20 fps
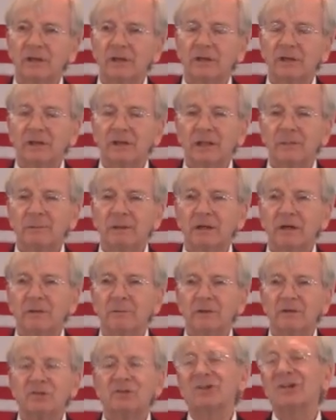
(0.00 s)
They
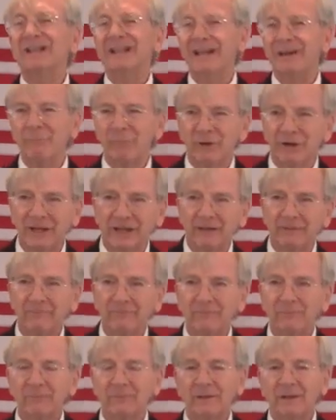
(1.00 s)
become a
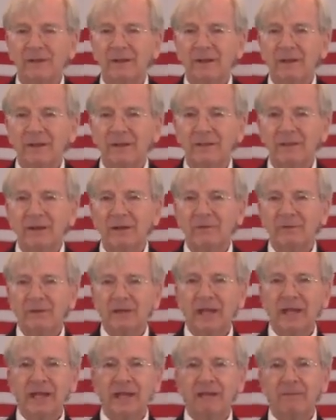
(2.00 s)
celebrity. Their
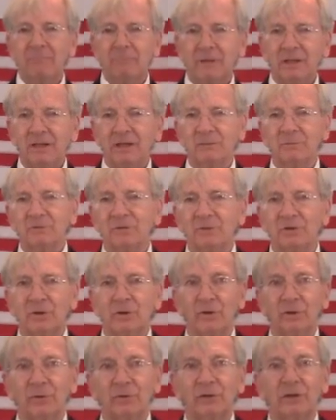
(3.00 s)
name becomes
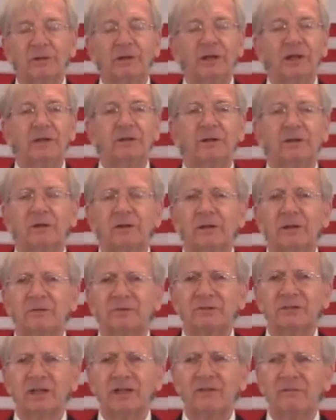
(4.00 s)
known, and then, you know,
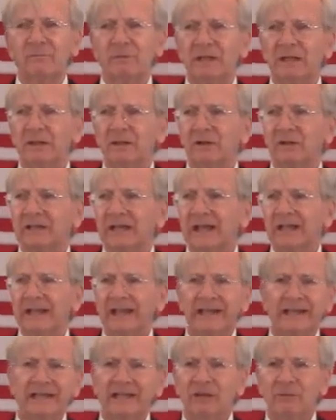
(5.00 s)
instead of being looked at
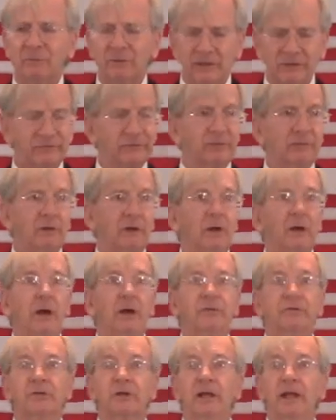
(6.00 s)
like anyone else, they're
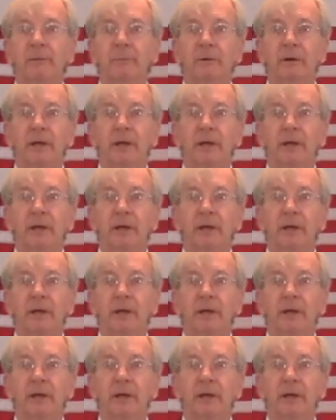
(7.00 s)
a celebrity.